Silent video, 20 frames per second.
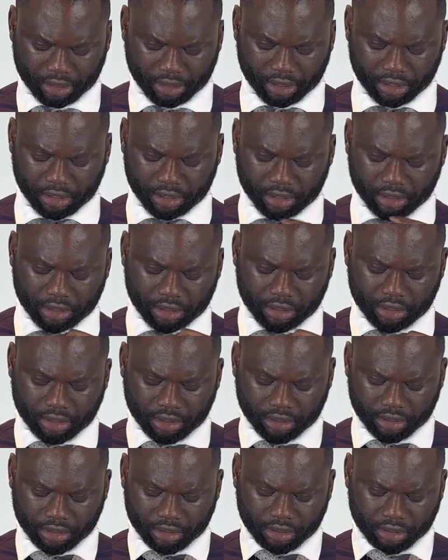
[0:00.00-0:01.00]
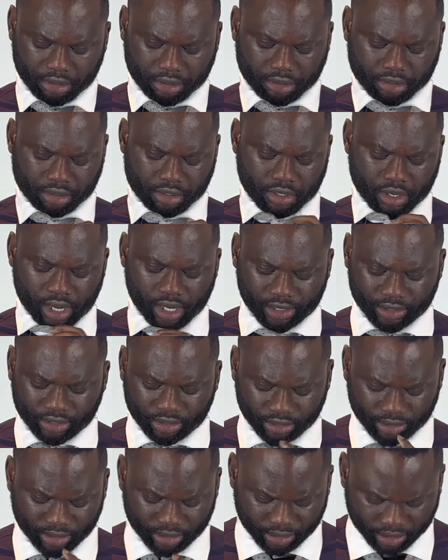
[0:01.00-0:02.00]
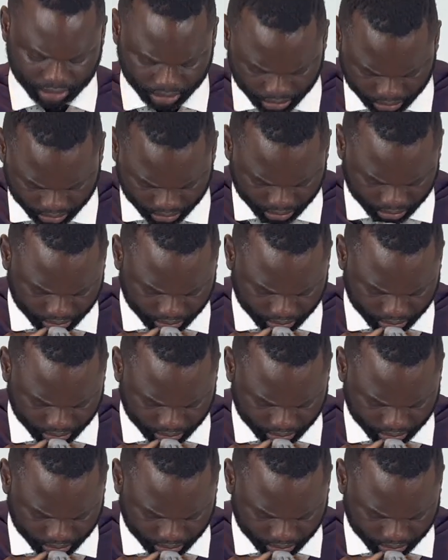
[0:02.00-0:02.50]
and you adjust it